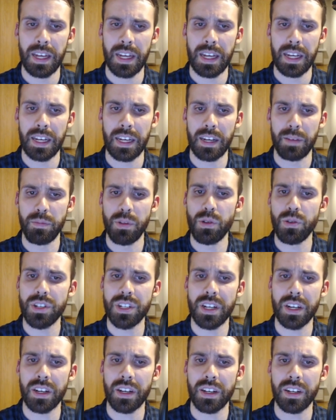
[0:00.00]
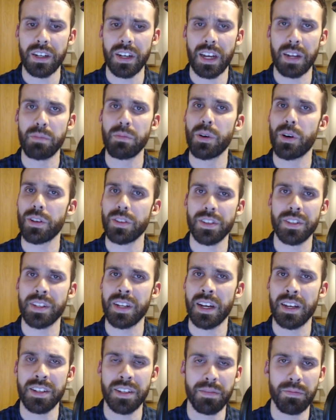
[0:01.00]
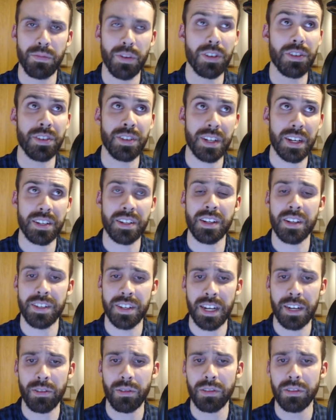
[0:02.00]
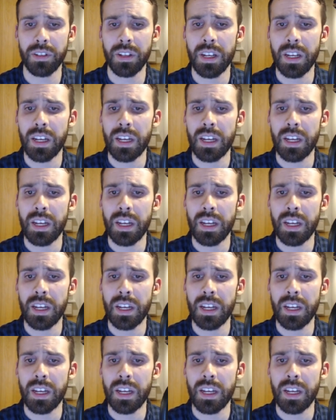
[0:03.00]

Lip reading: music, and merchandising in general.